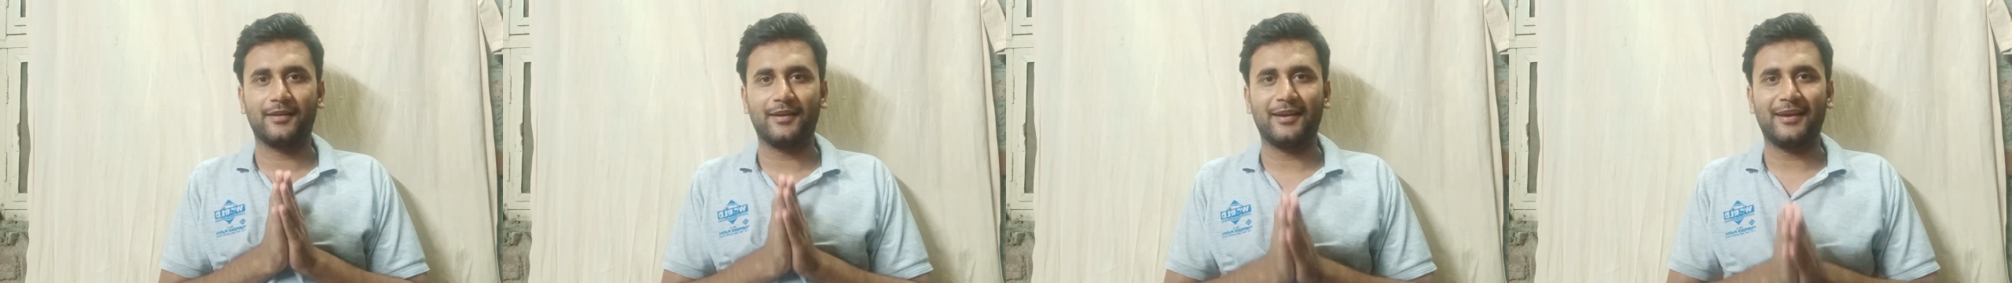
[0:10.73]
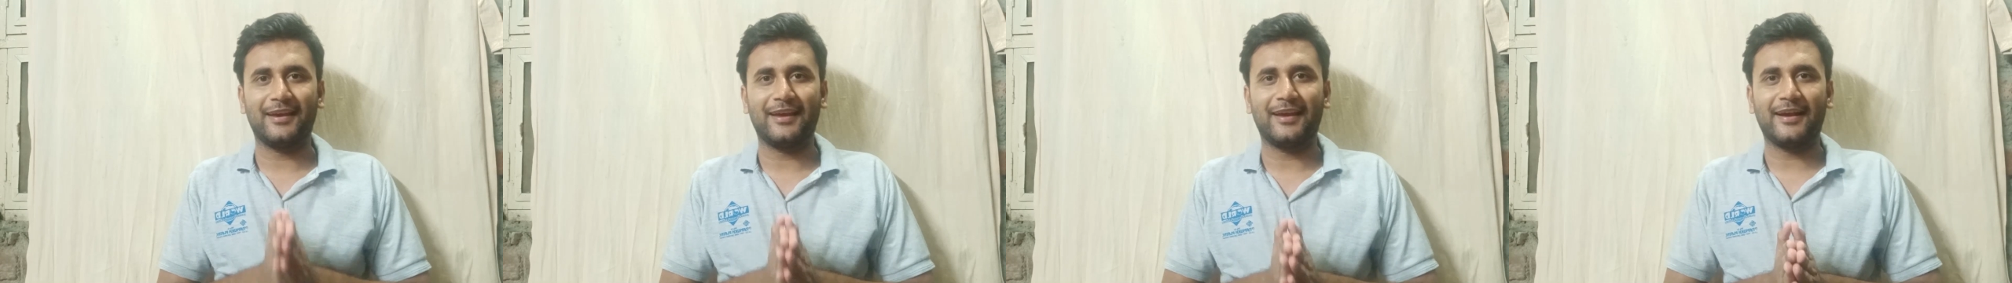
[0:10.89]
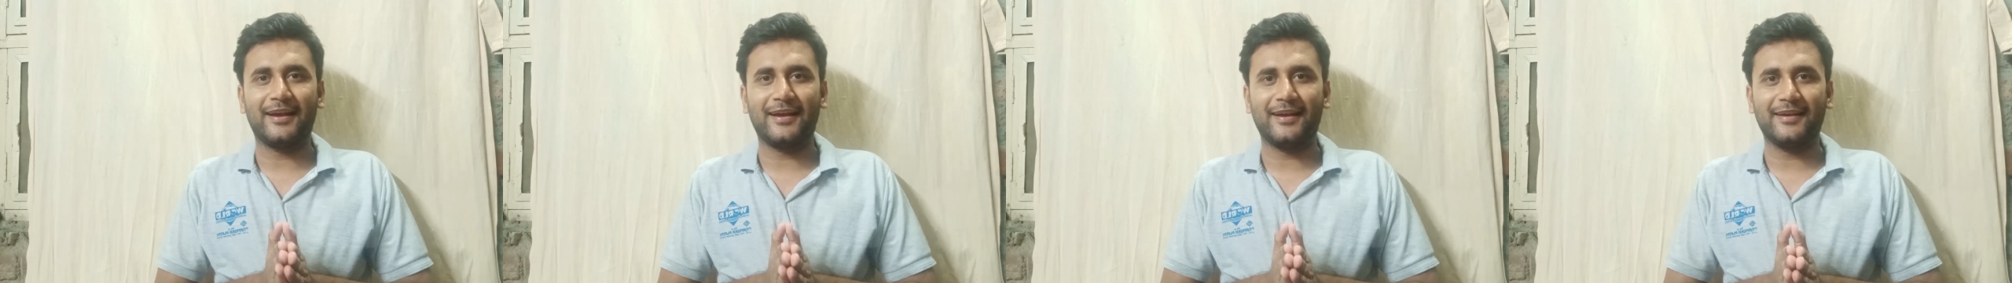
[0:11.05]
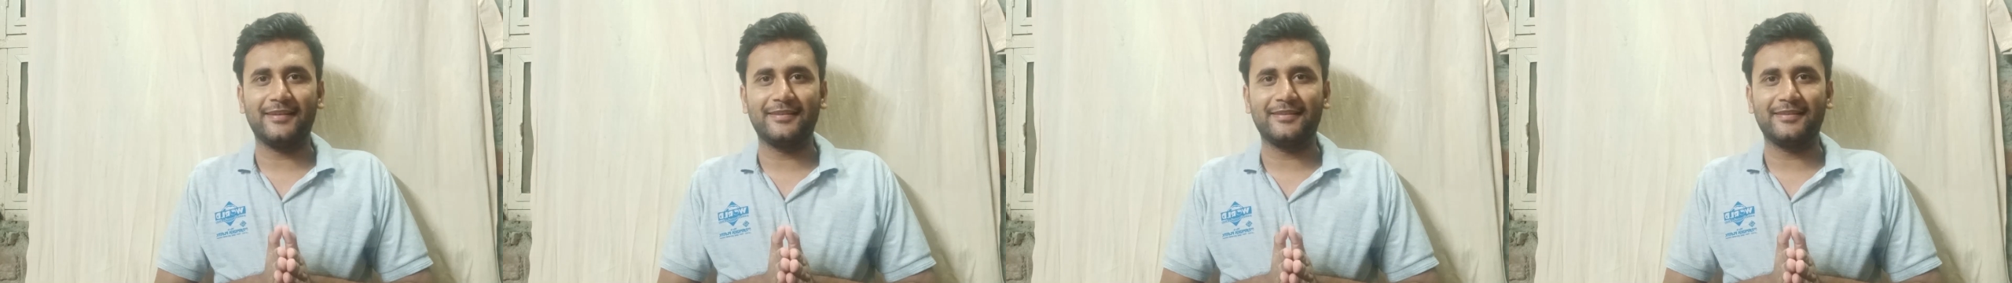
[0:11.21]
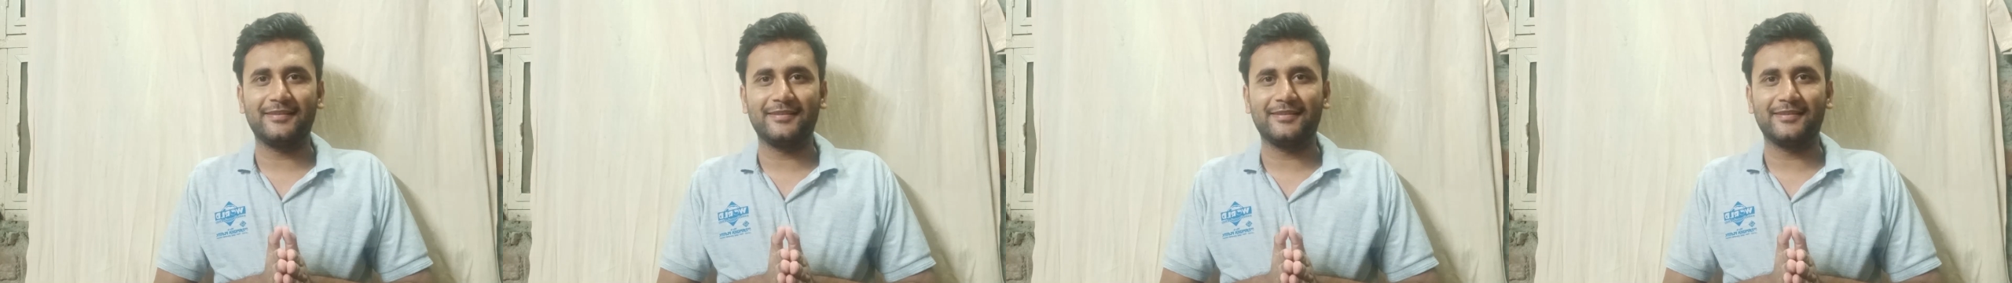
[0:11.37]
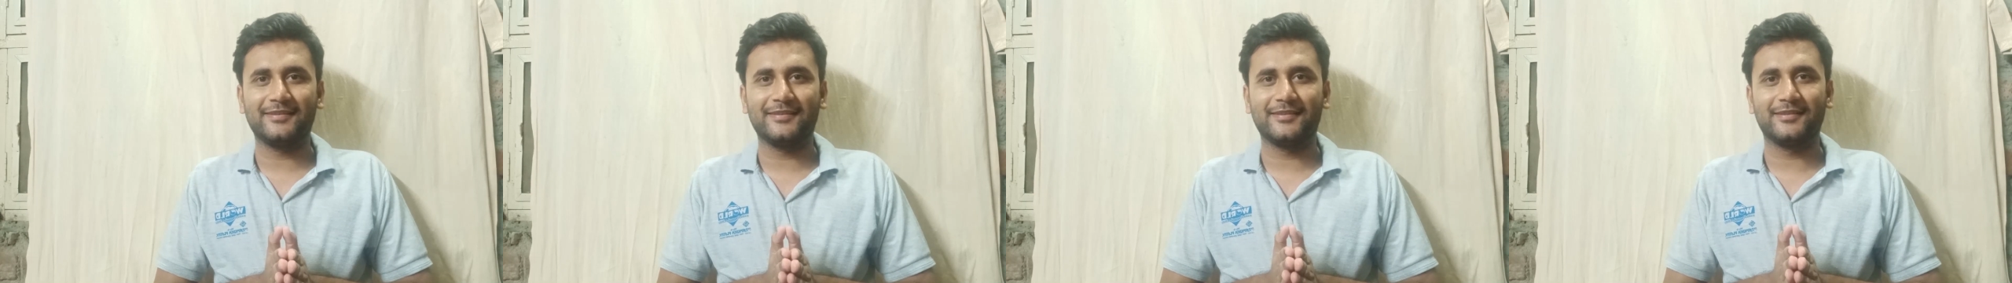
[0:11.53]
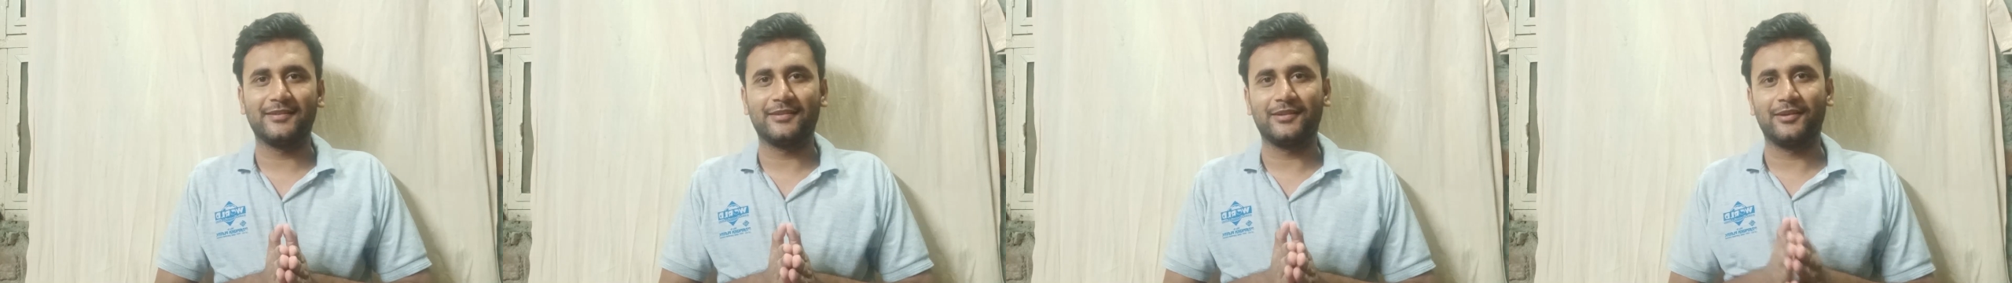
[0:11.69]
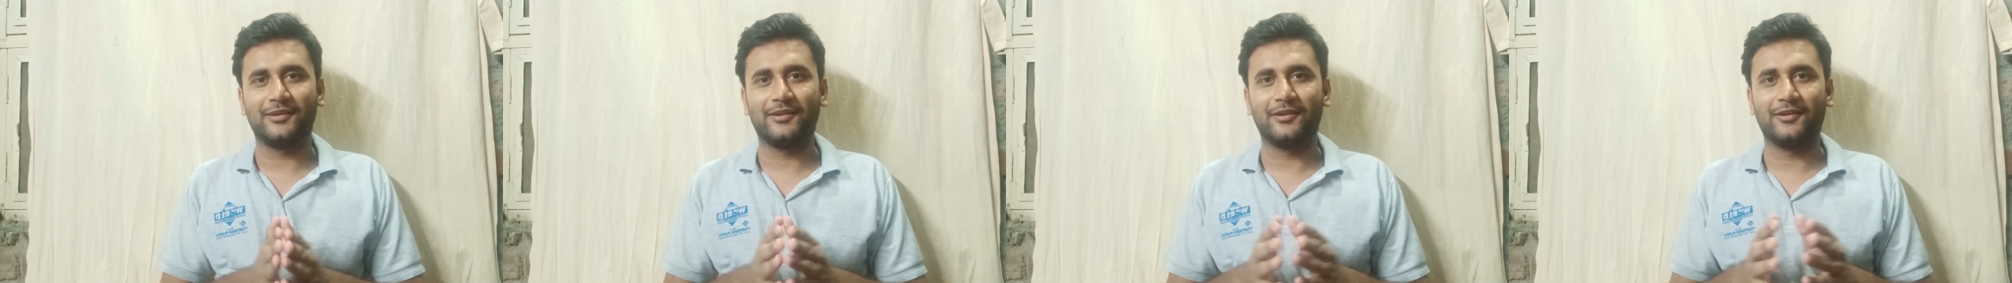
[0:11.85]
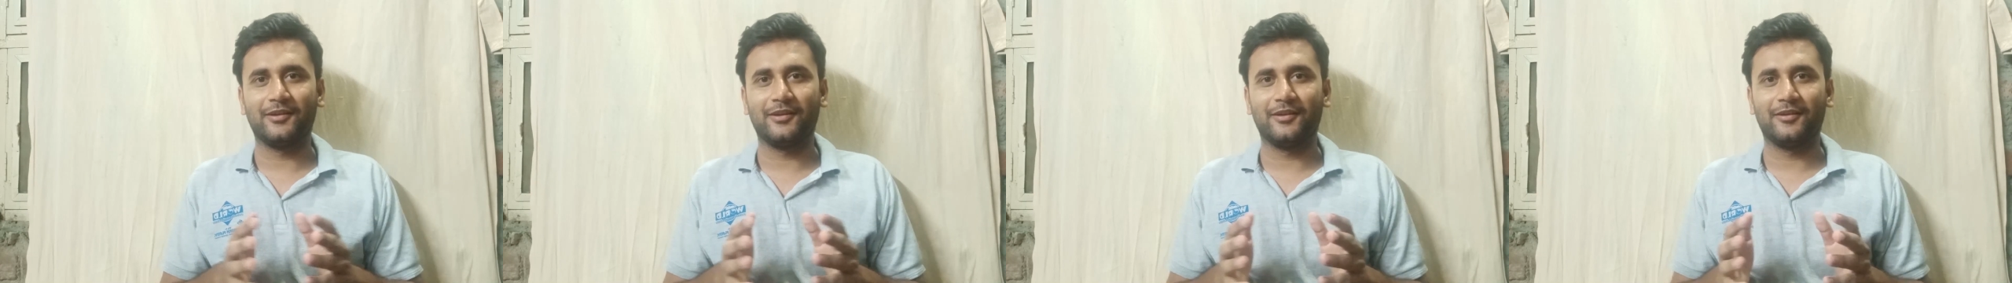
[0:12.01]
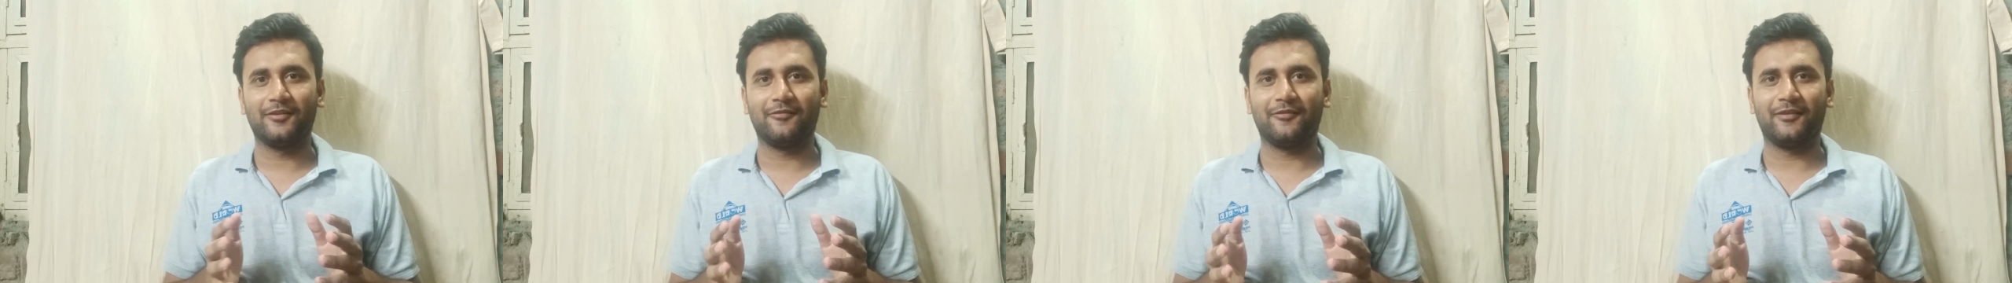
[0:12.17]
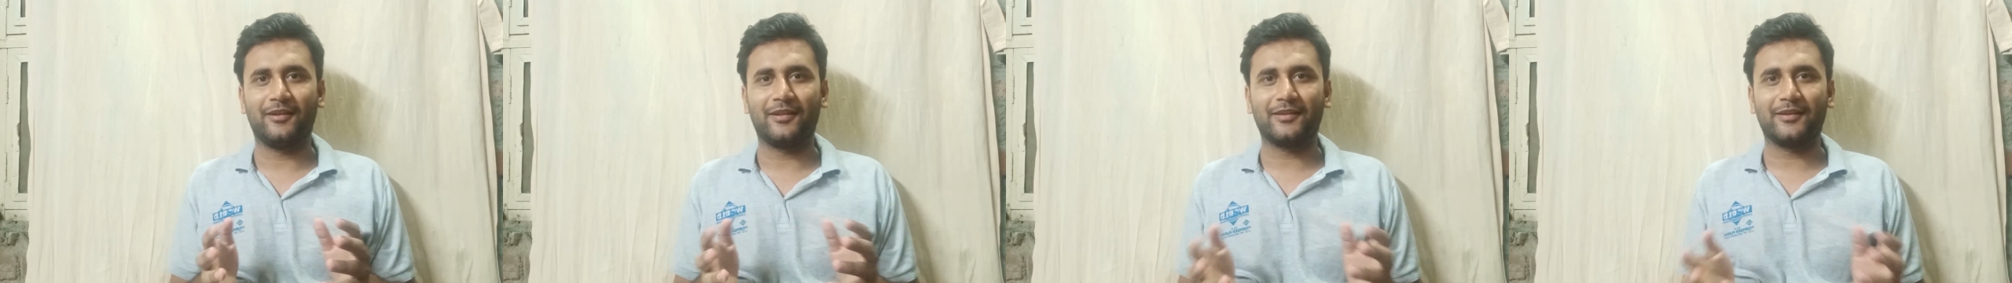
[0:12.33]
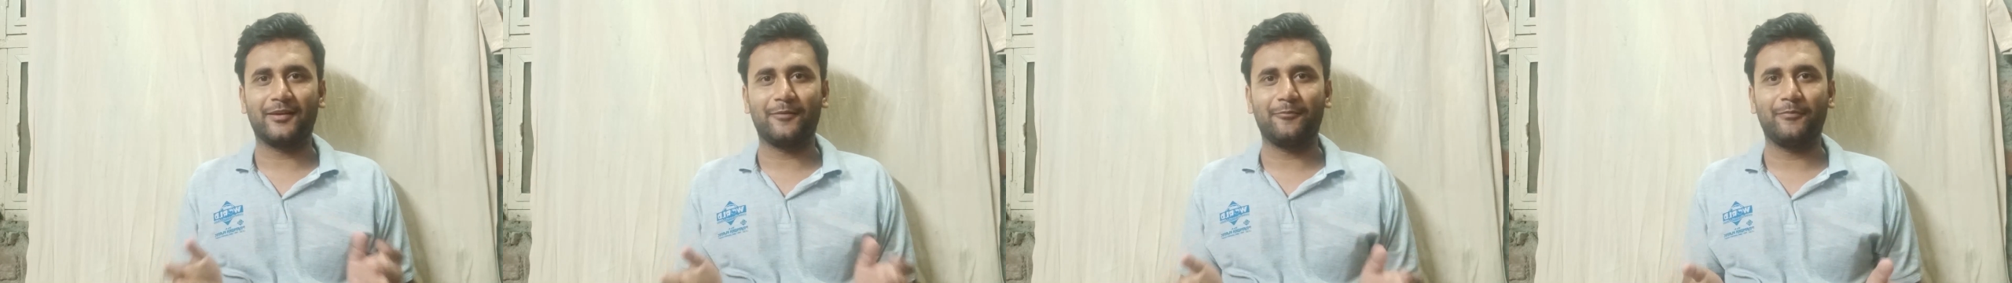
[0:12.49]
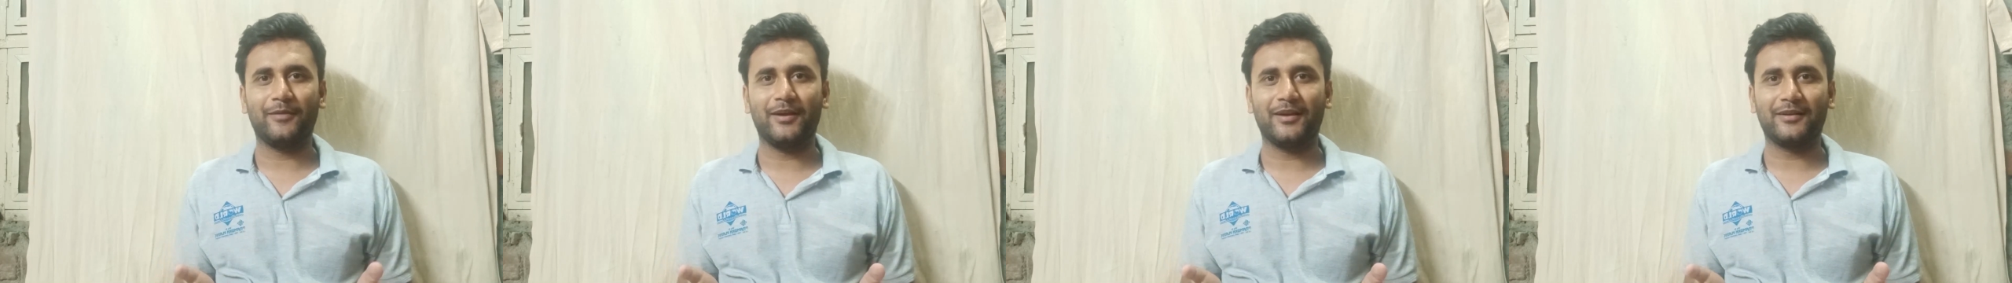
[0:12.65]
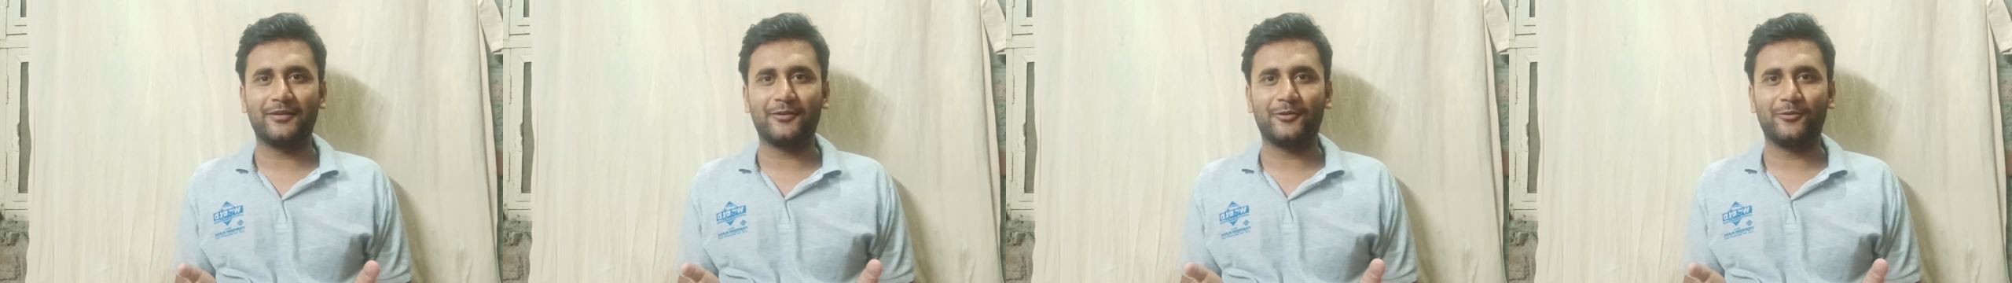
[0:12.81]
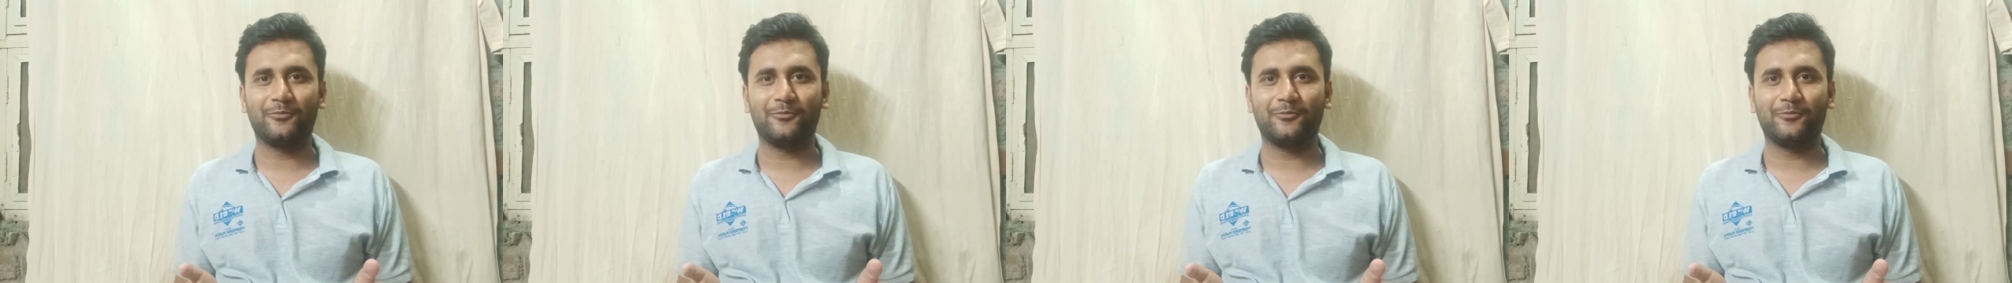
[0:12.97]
Hey guys, welcome back